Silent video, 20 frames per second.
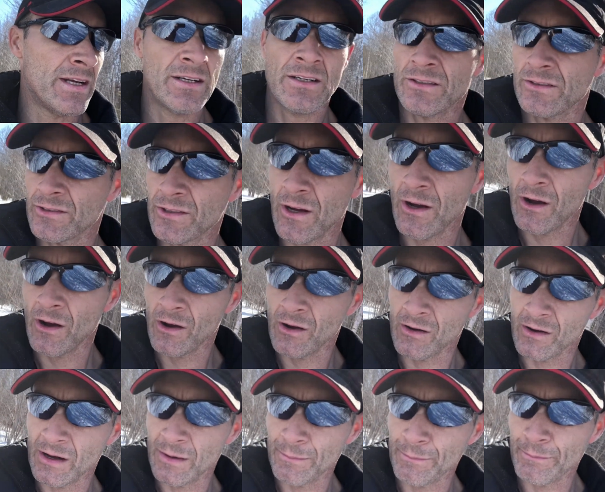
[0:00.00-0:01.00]
So
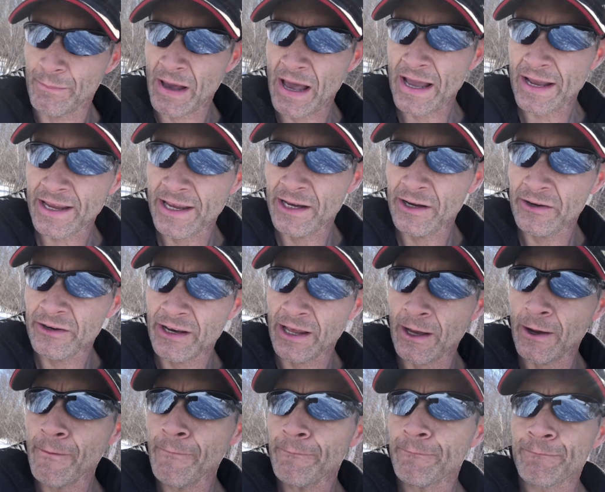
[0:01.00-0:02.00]
I'm back here
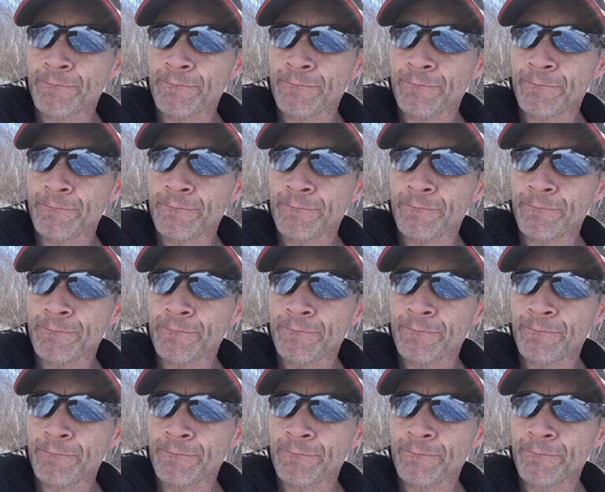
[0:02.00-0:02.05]
now,